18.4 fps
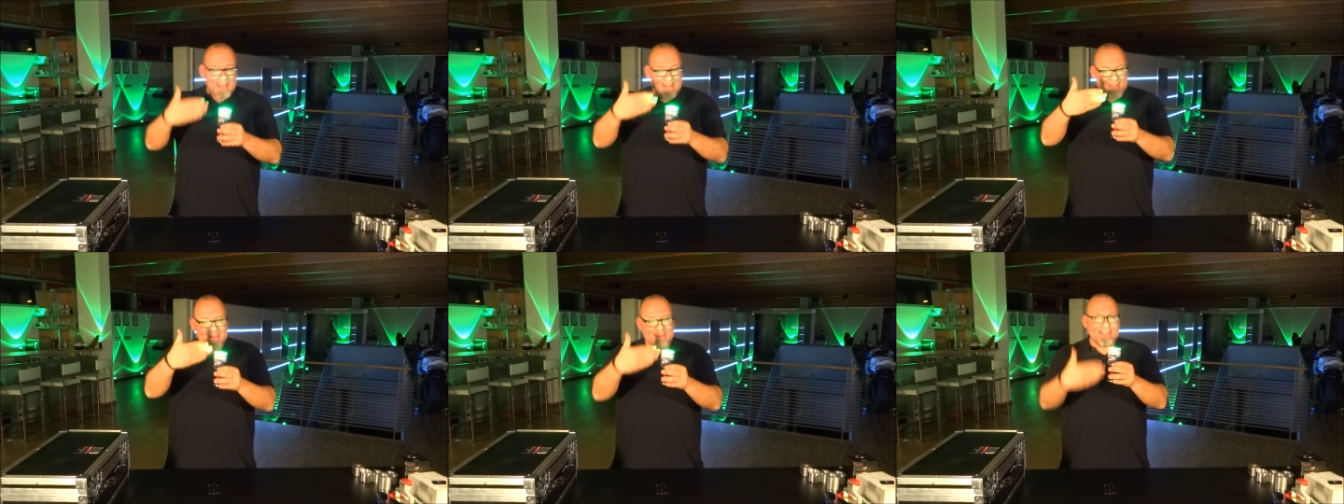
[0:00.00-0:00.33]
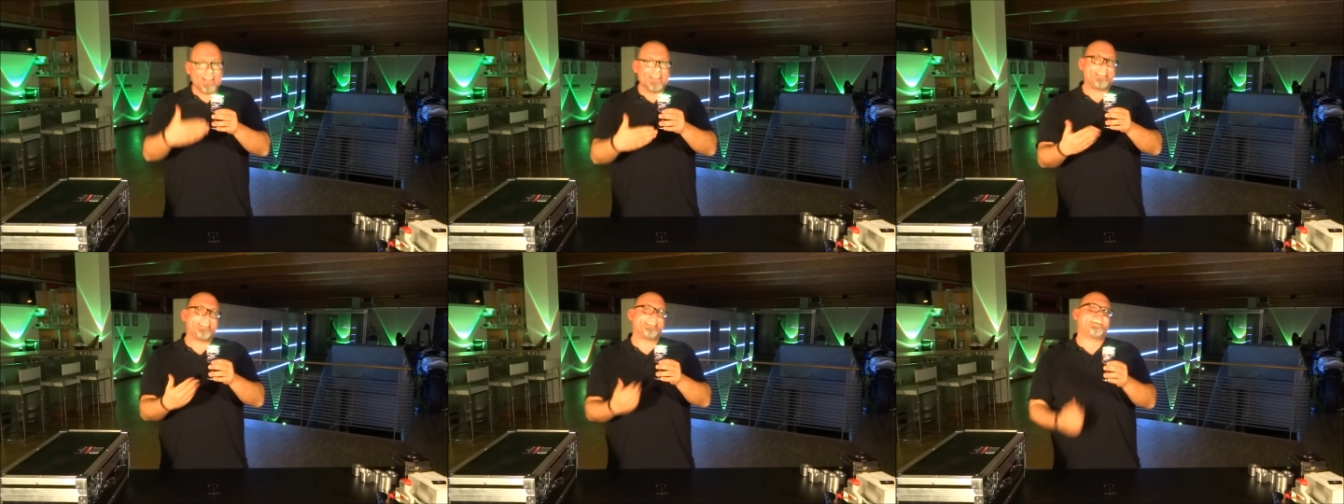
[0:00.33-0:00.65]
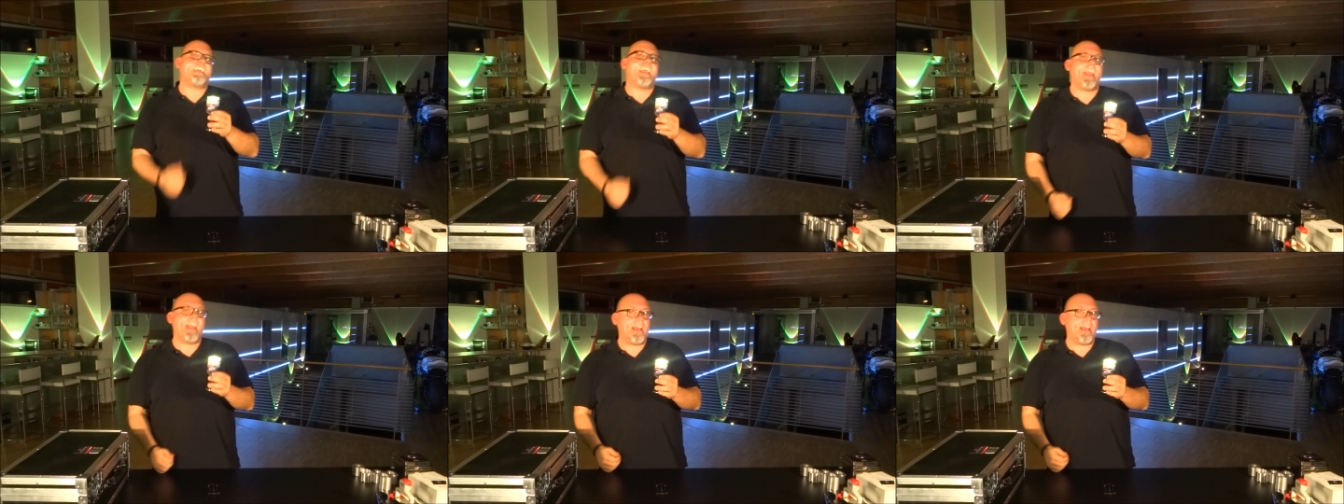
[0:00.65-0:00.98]
In this
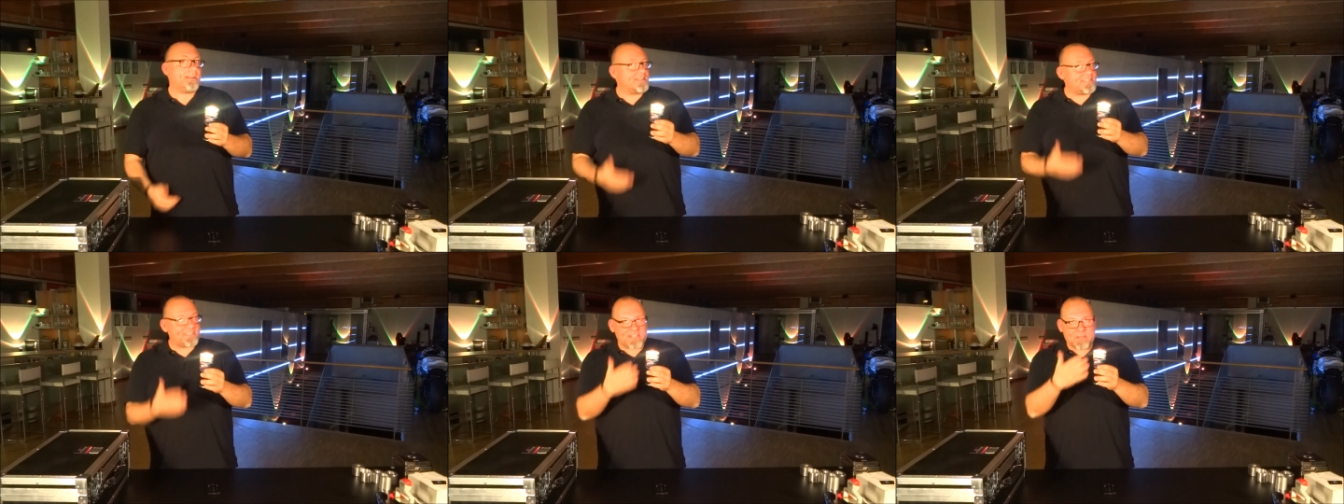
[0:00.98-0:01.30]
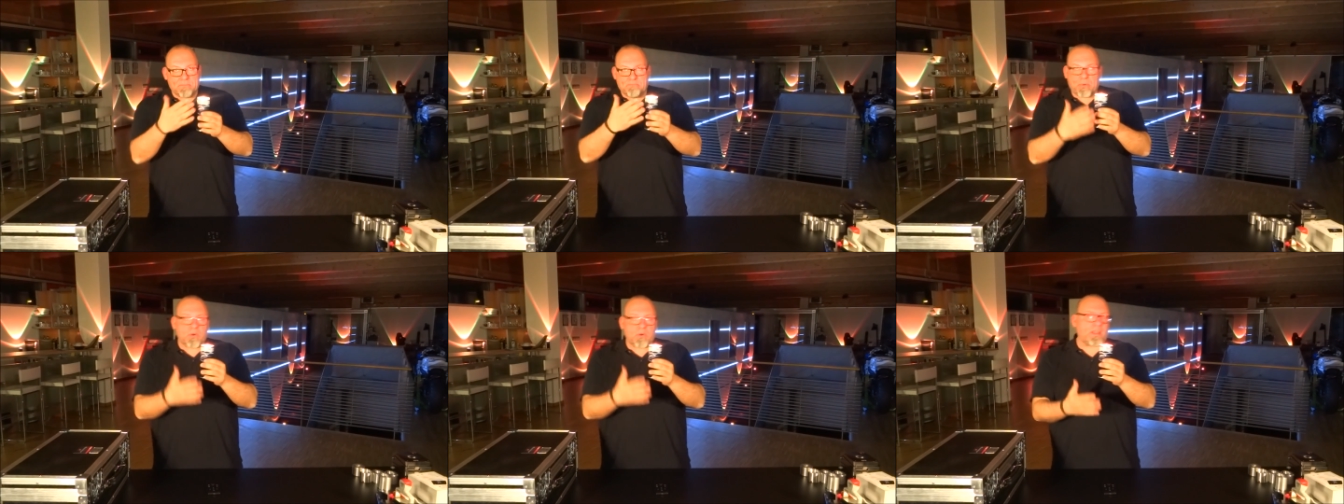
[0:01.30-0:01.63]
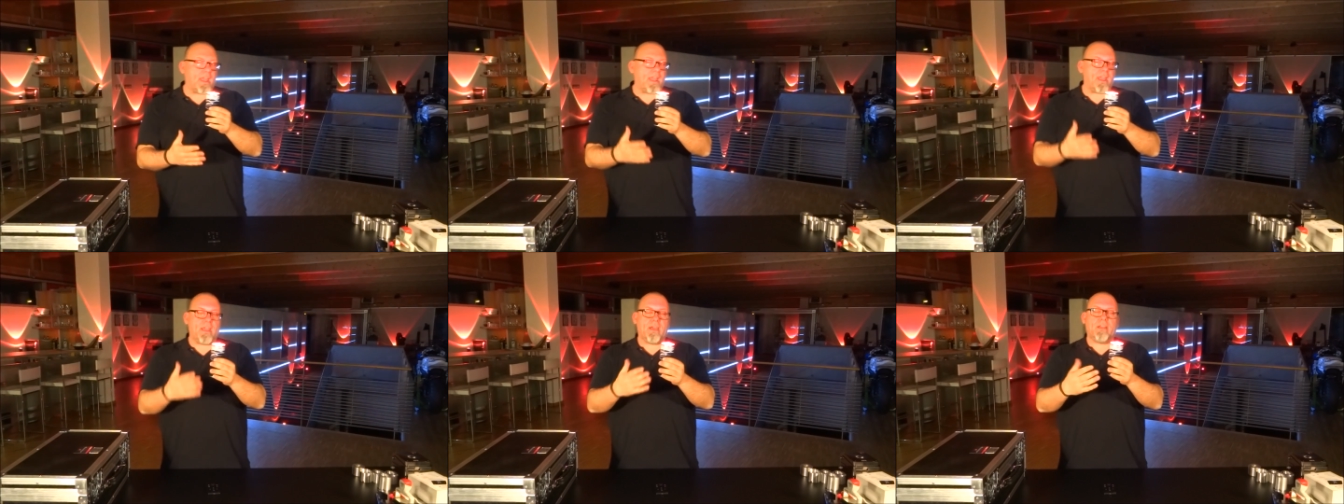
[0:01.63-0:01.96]
can, a simple
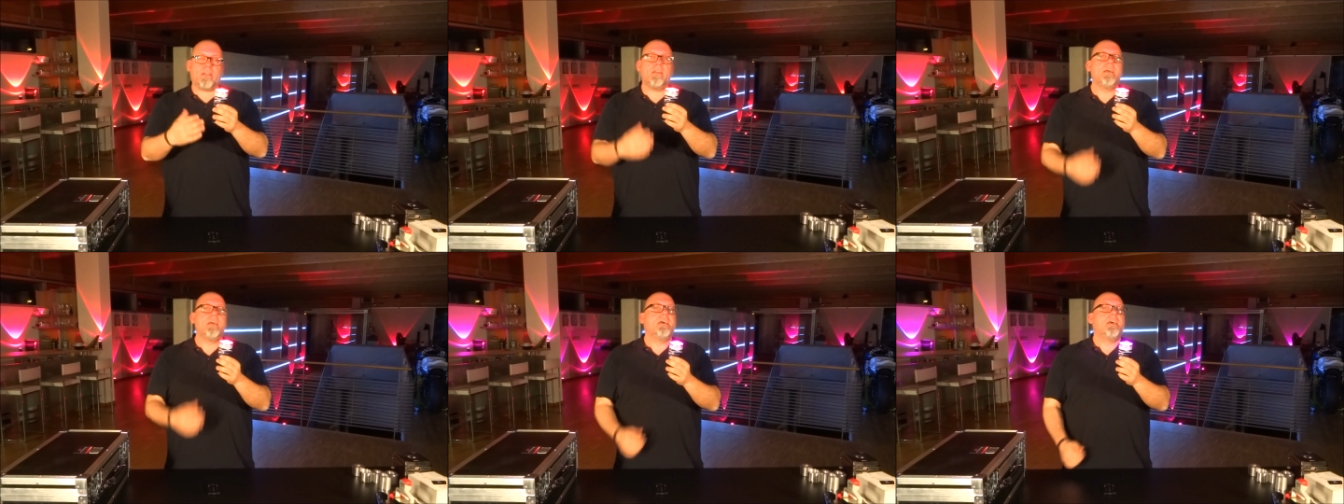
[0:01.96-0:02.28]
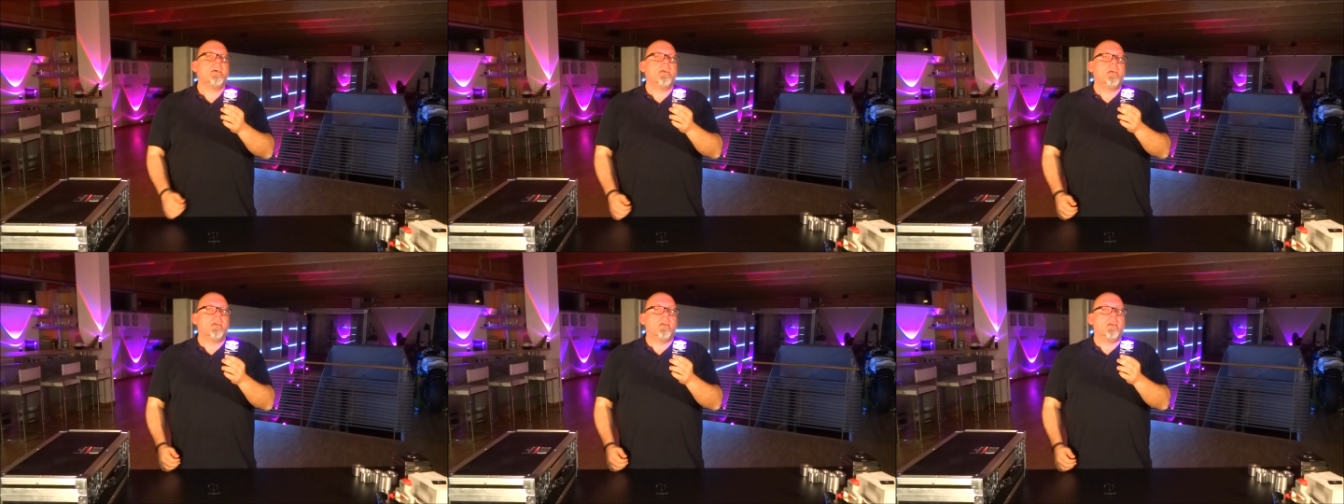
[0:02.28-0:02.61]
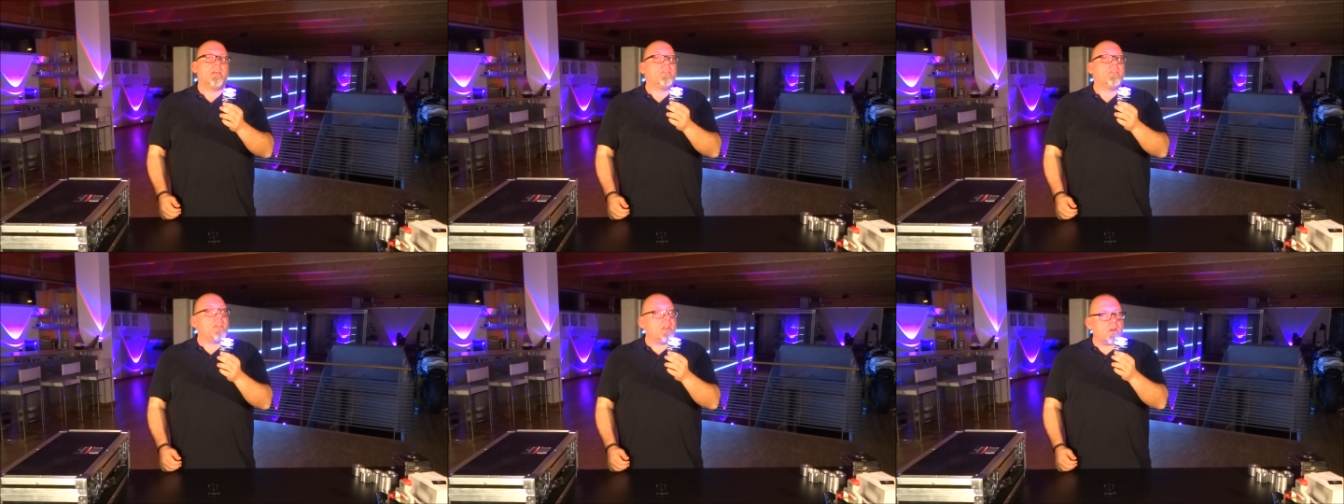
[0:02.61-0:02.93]
can,
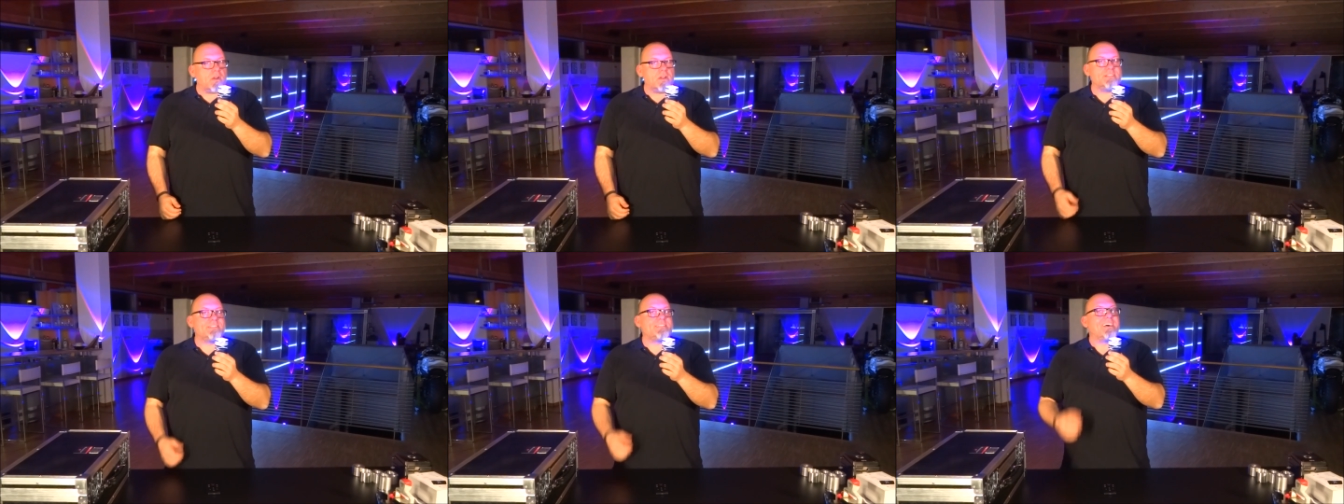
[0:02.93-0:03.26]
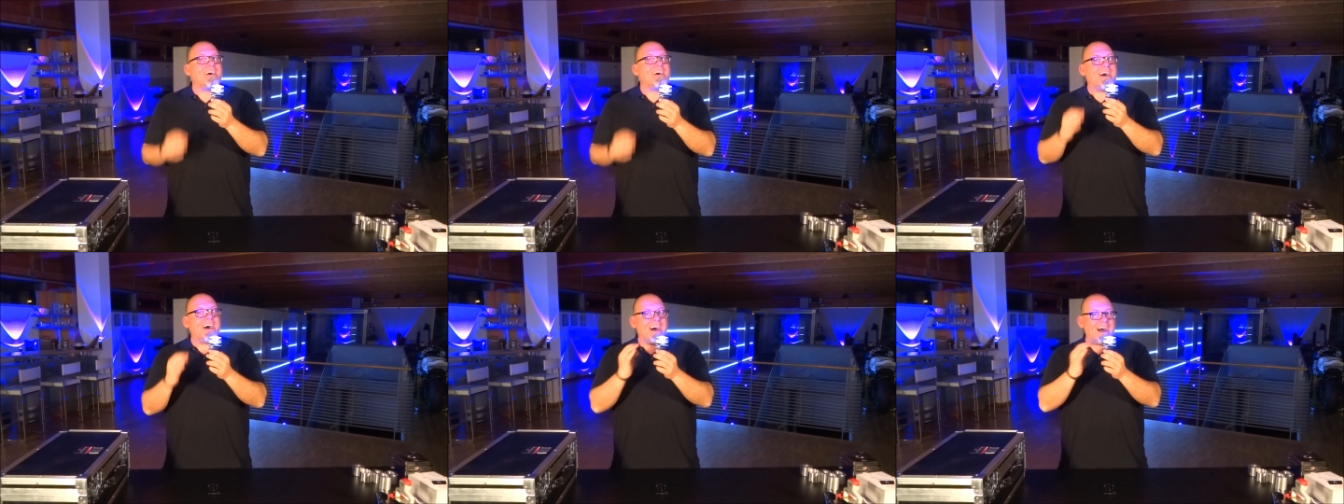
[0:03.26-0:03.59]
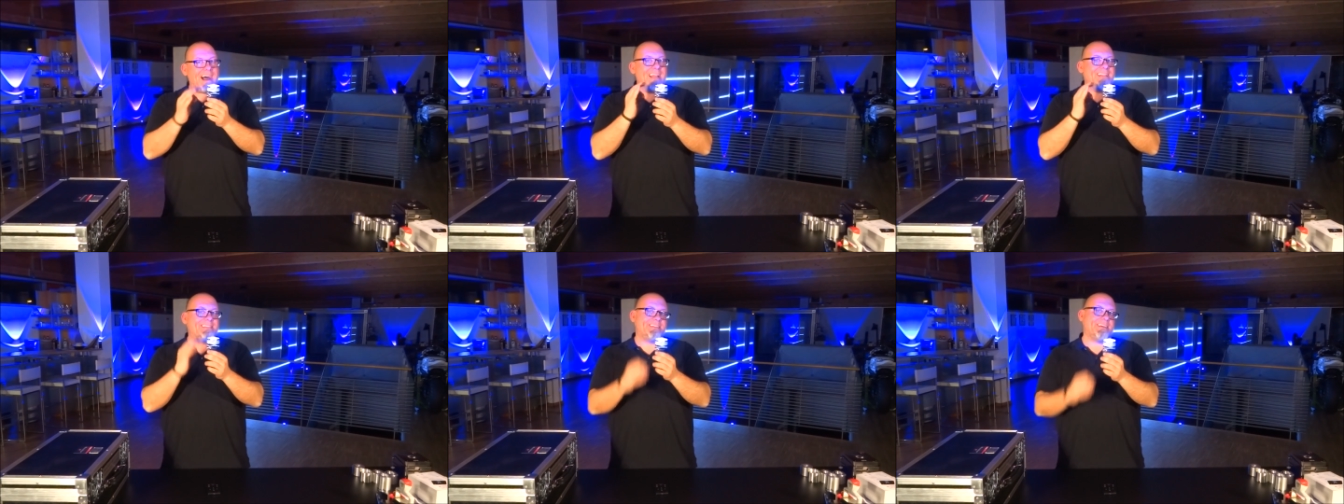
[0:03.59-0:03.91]
there is
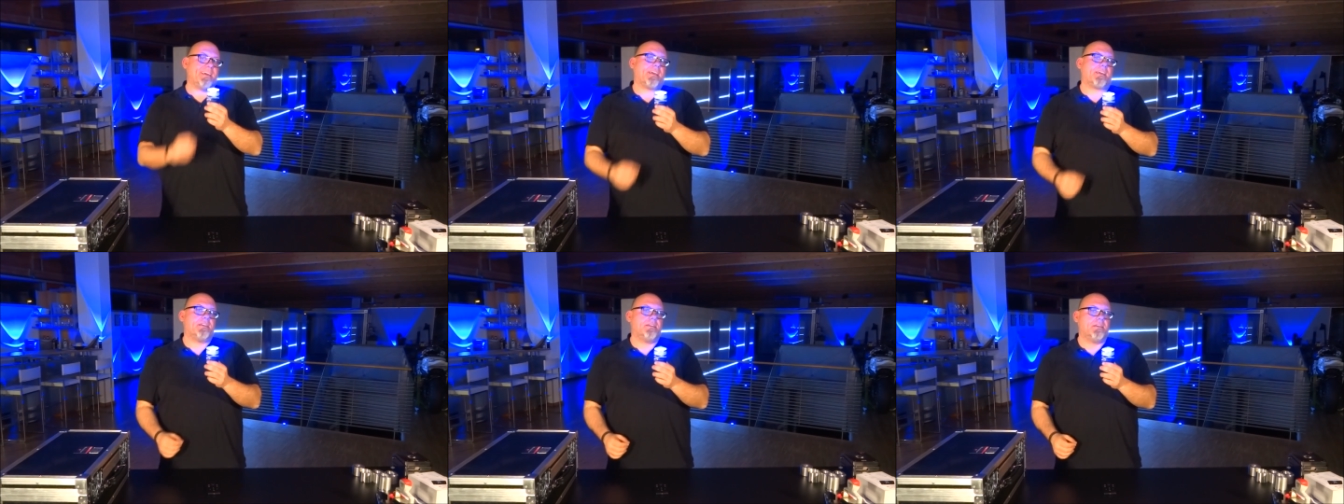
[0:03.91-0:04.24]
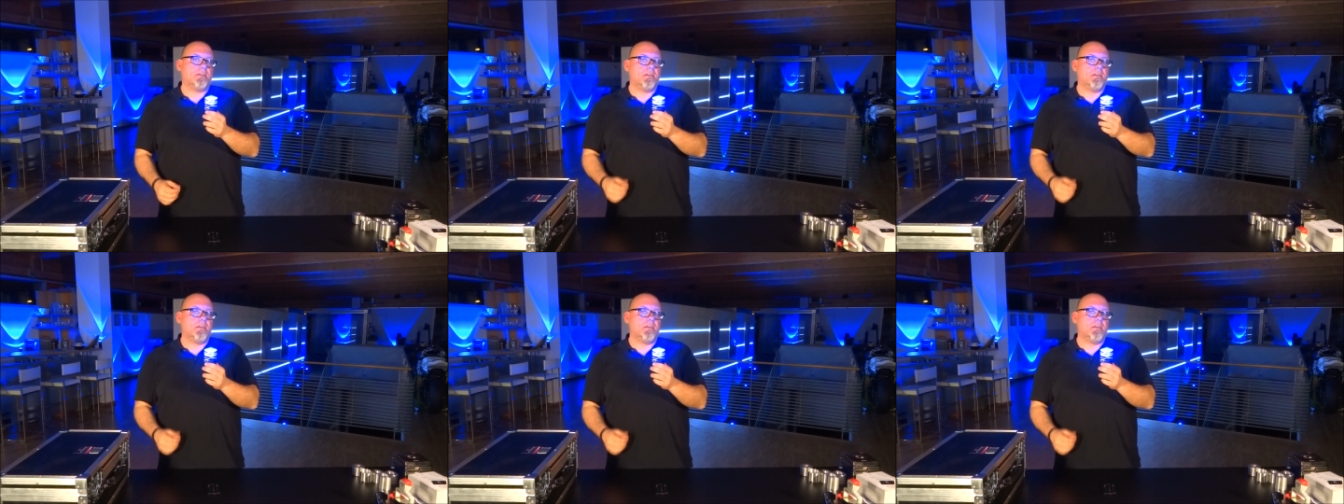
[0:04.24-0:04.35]
high tech.